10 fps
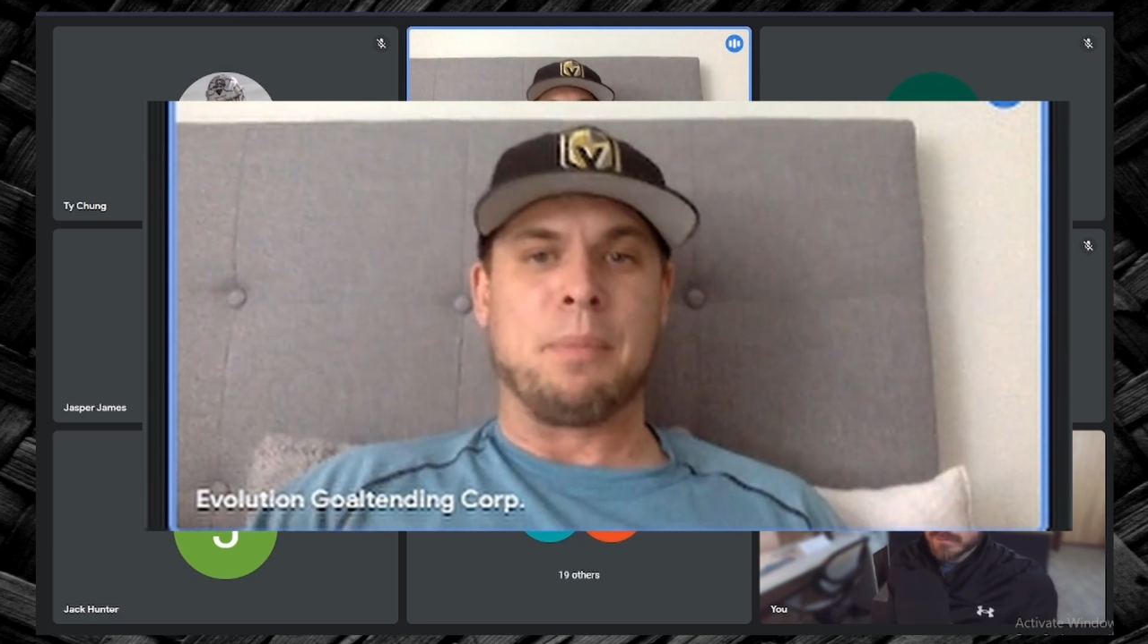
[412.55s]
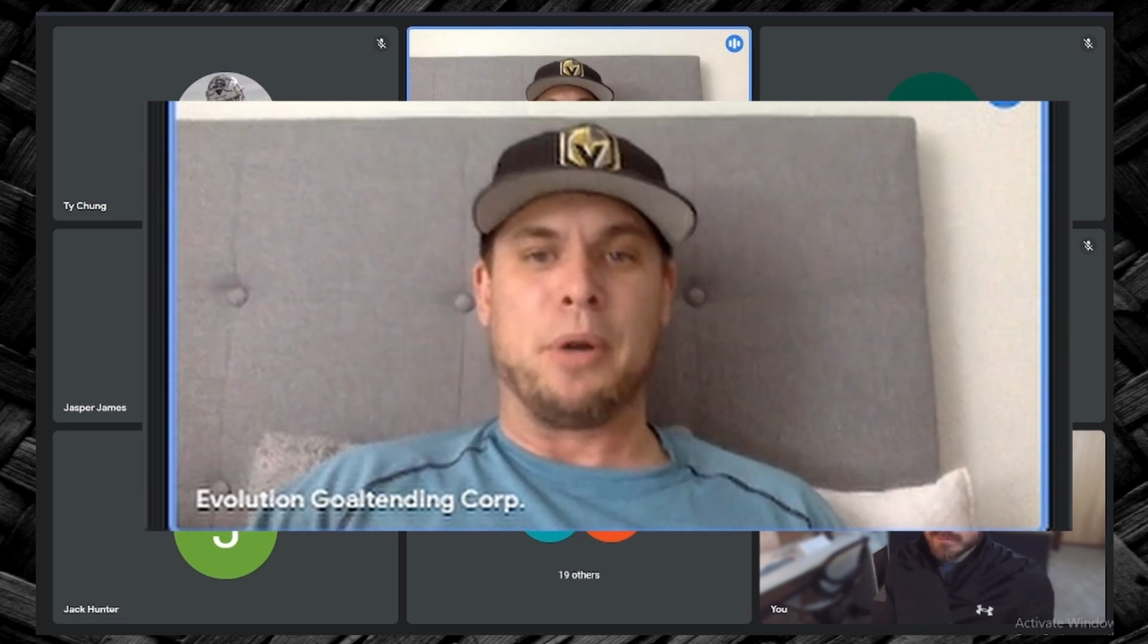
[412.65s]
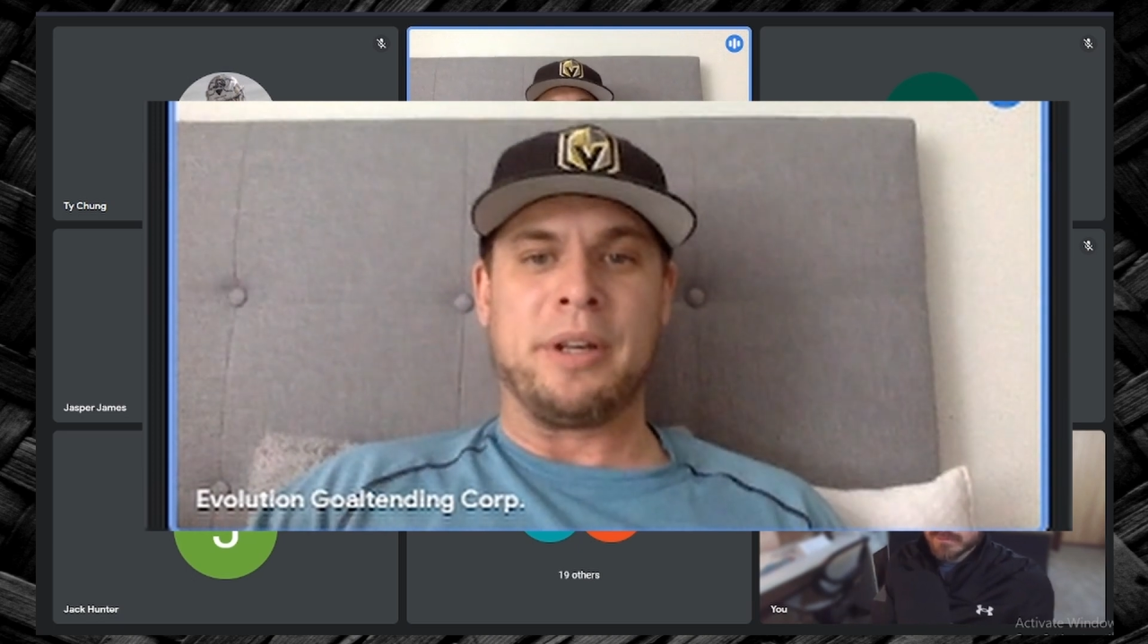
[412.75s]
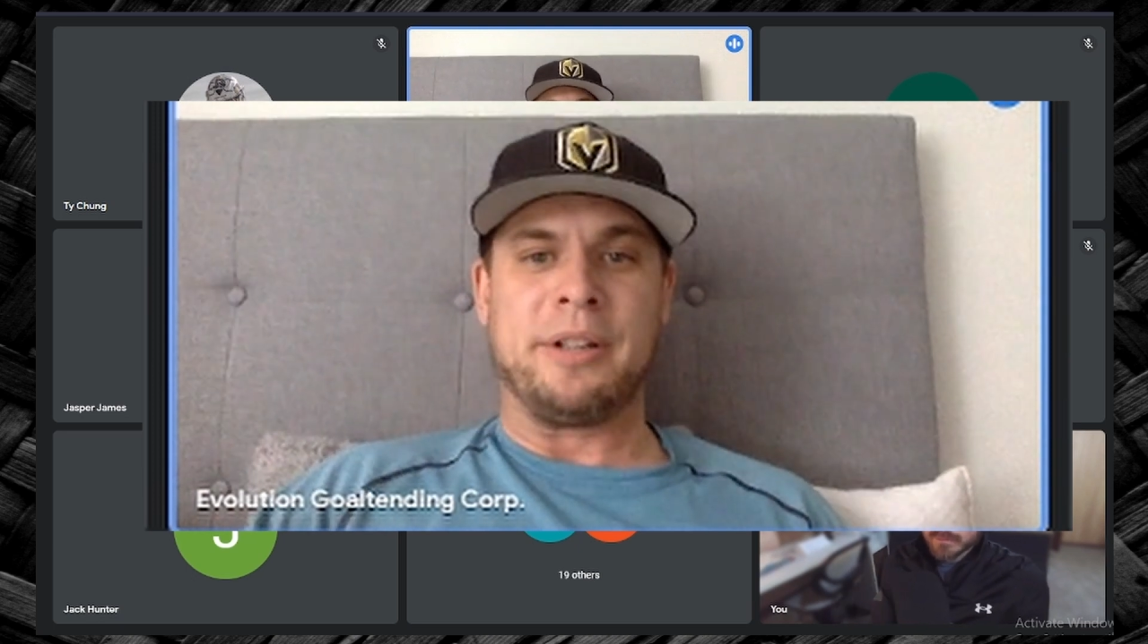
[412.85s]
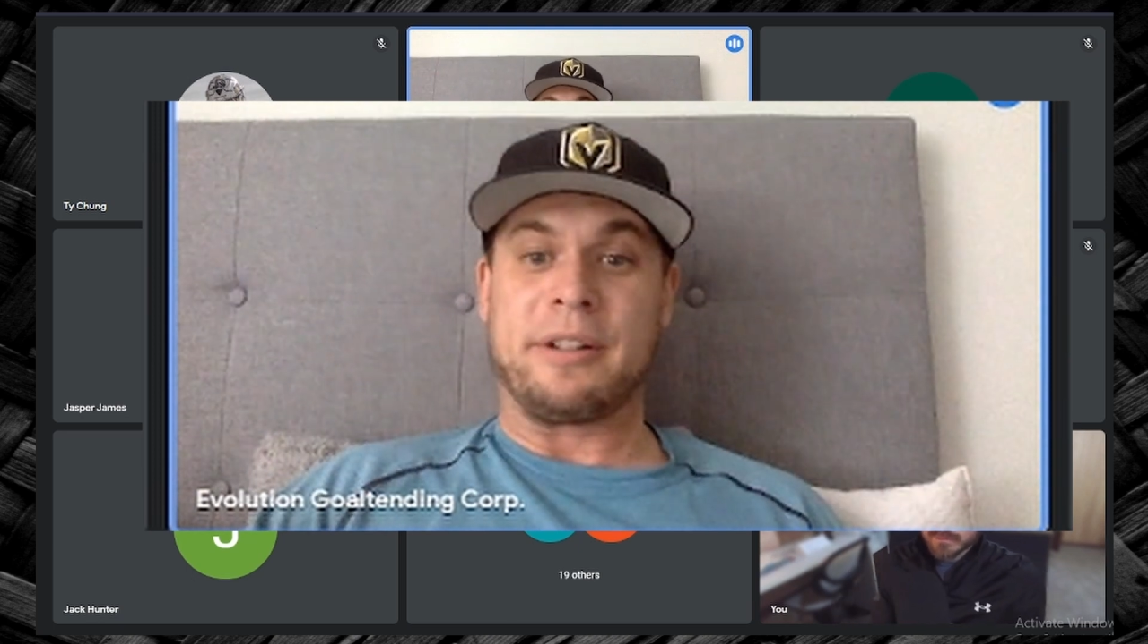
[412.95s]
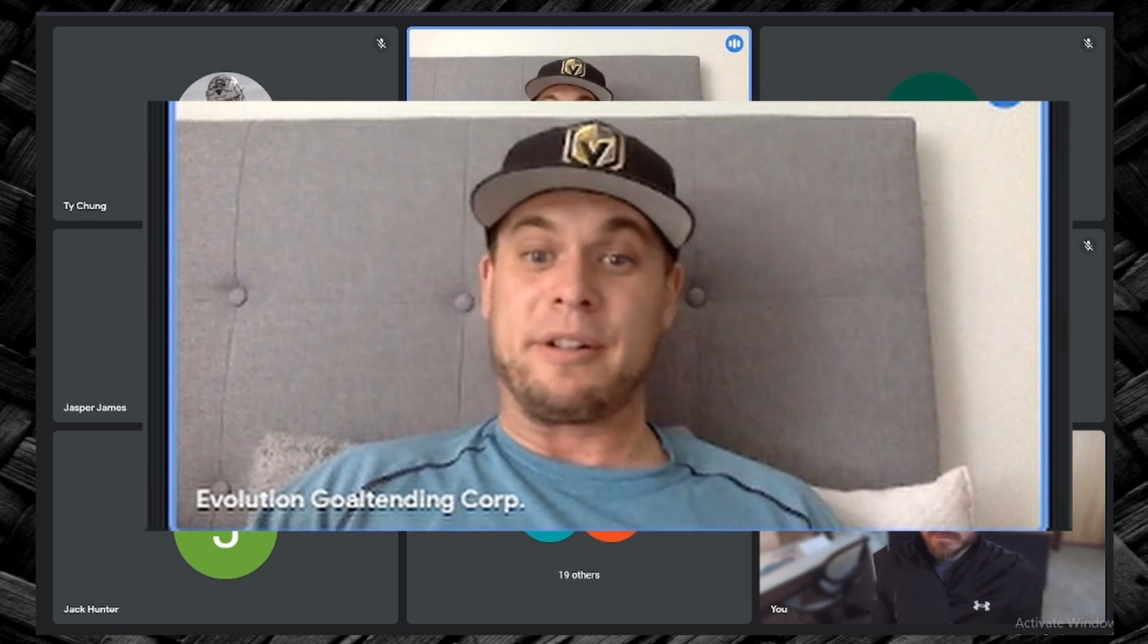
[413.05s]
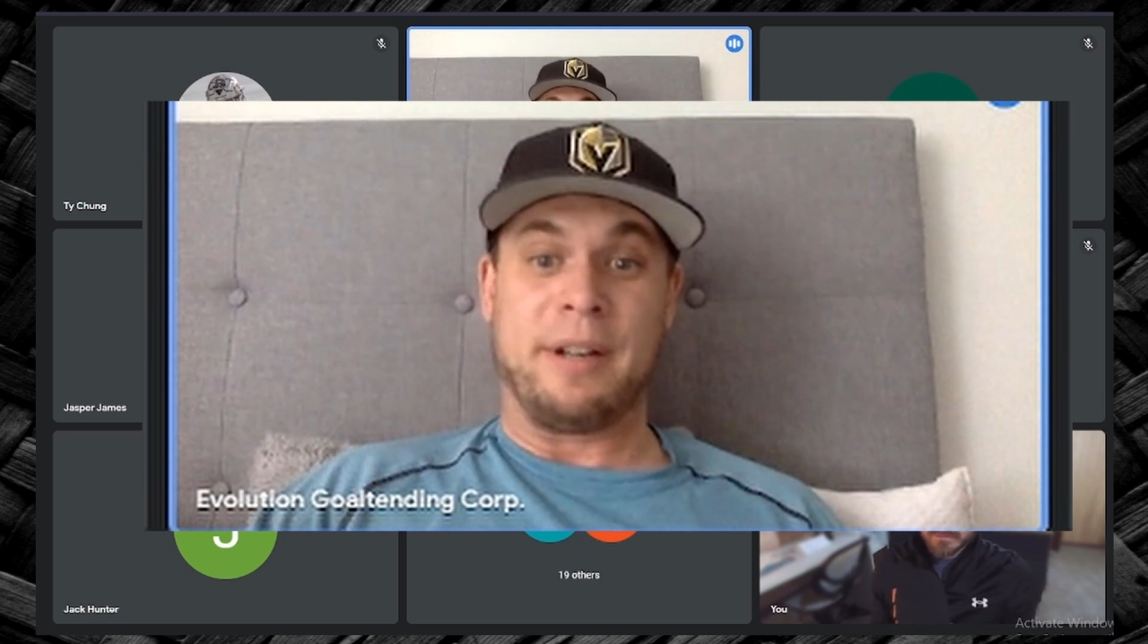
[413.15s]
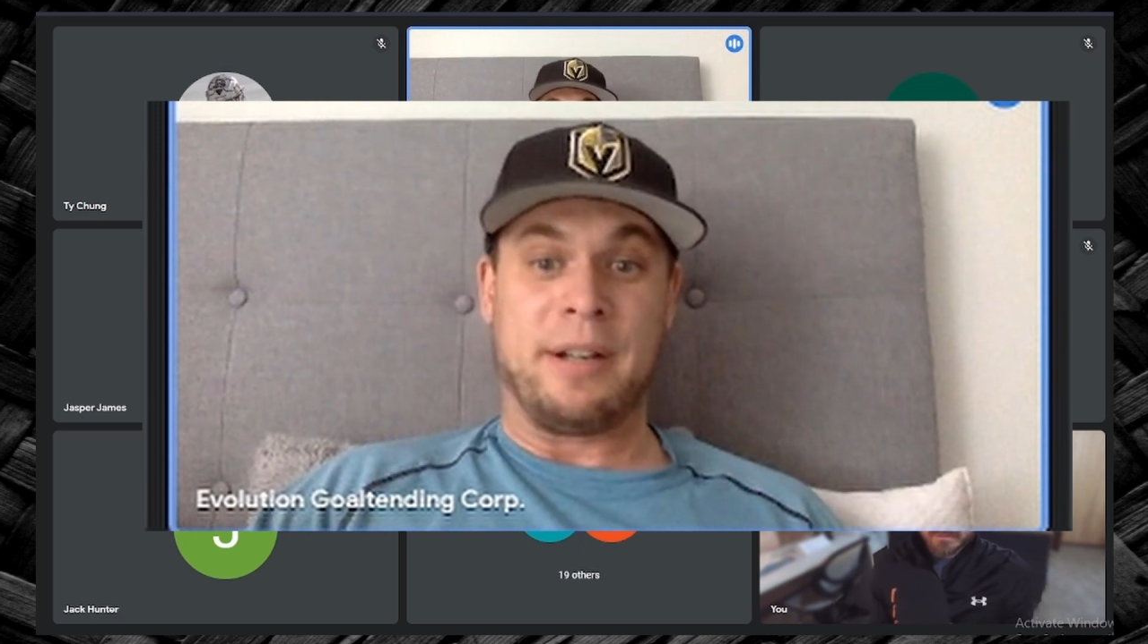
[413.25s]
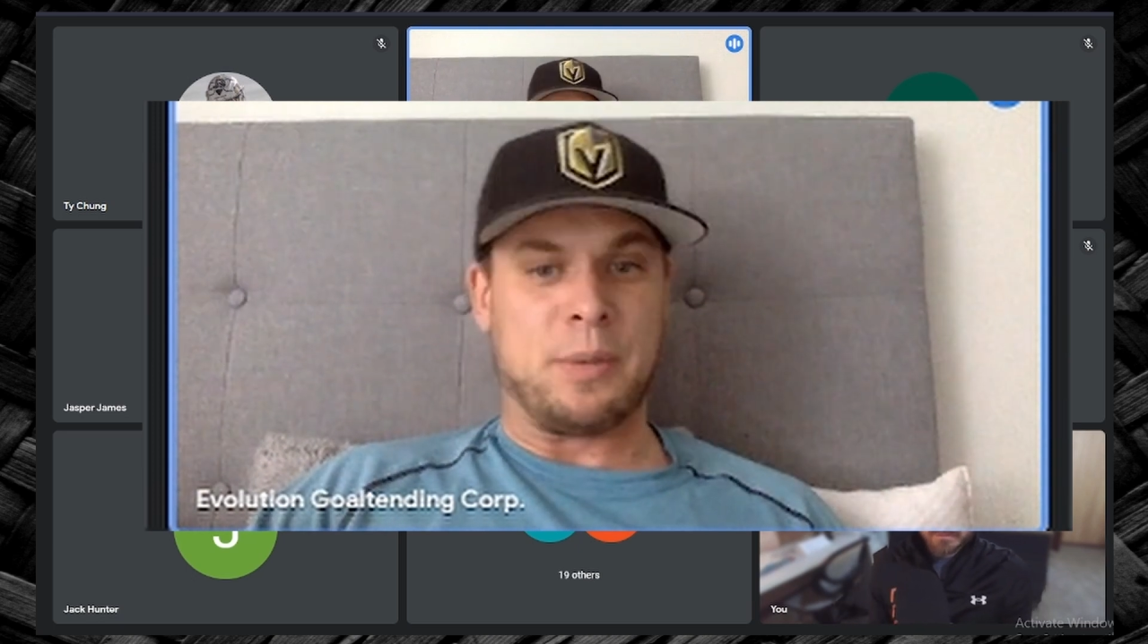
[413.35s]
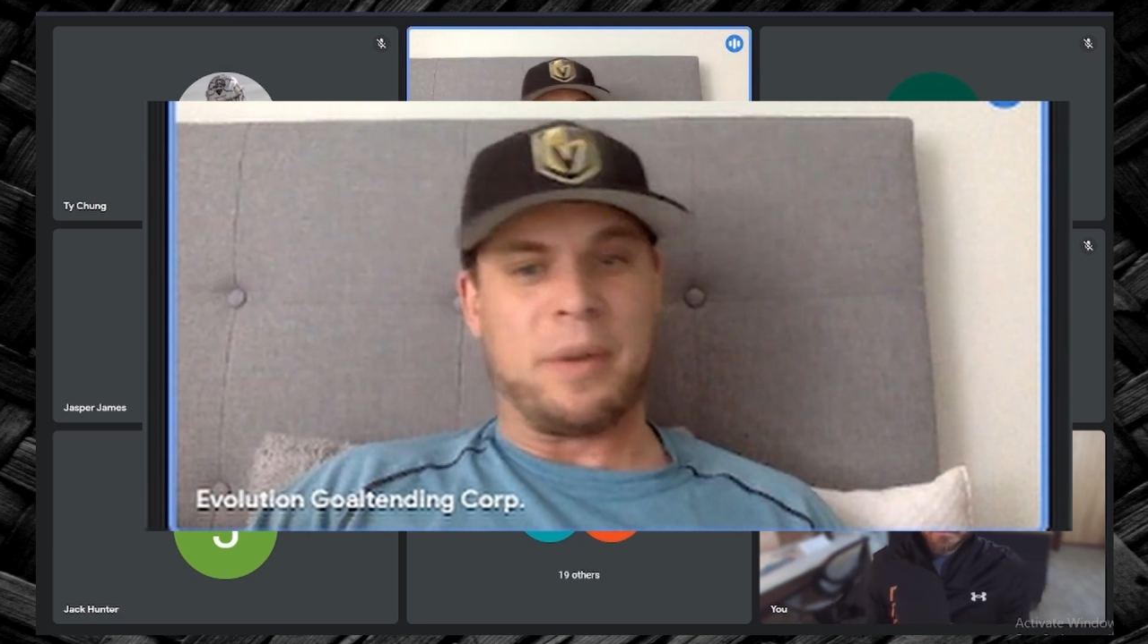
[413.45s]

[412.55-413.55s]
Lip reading: point in your careers,